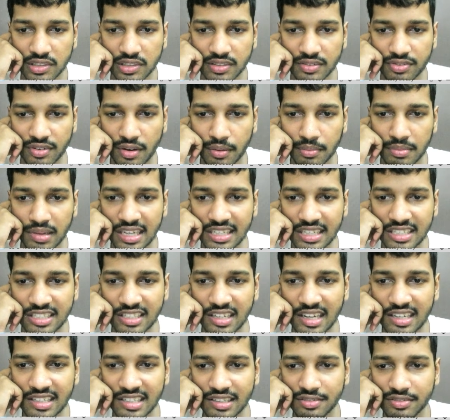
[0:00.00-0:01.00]
from
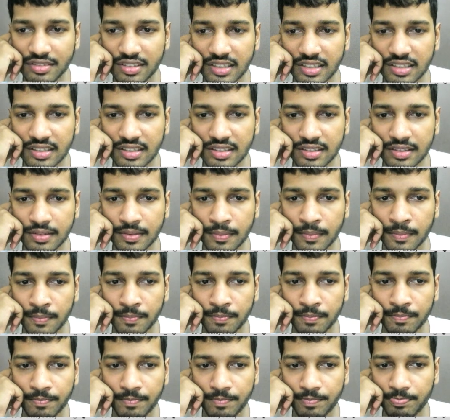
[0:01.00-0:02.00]
1991.
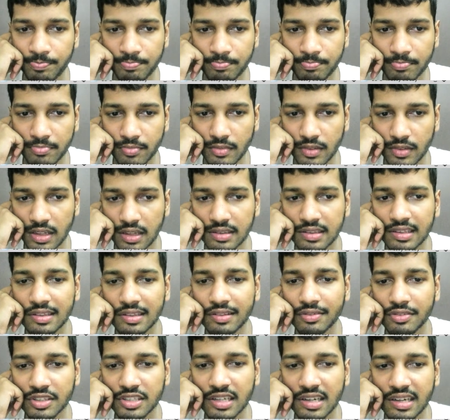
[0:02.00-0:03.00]

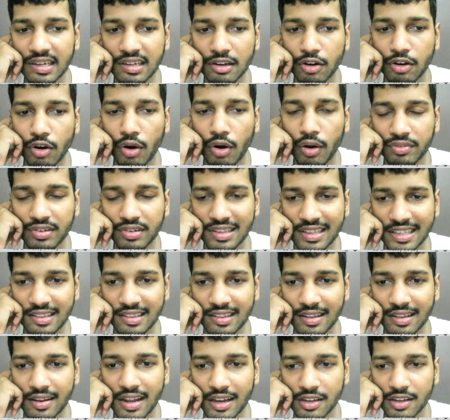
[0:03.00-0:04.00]
This was the
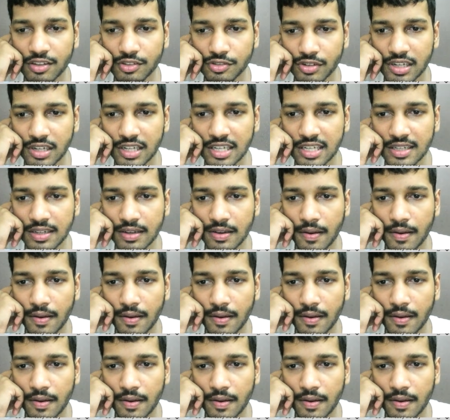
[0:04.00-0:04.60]
conversation actually.